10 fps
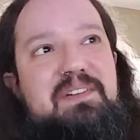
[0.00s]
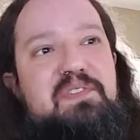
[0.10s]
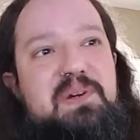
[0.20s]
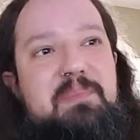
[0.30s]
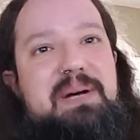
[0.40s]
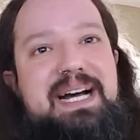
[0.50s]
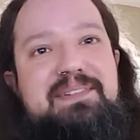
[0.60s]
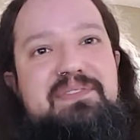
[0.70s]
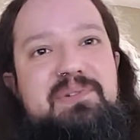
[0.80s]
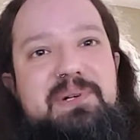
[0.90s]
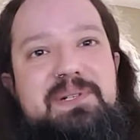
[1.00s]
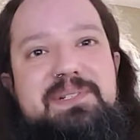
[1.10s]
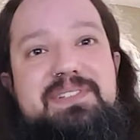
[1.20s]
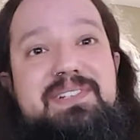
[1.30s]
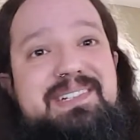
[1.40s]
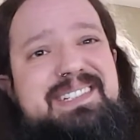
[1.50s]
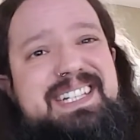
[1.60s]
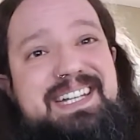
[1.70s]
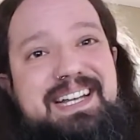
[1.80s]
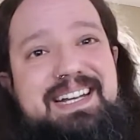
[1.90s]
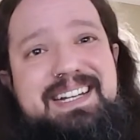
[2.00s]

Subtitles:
I feel bad for you. Is there like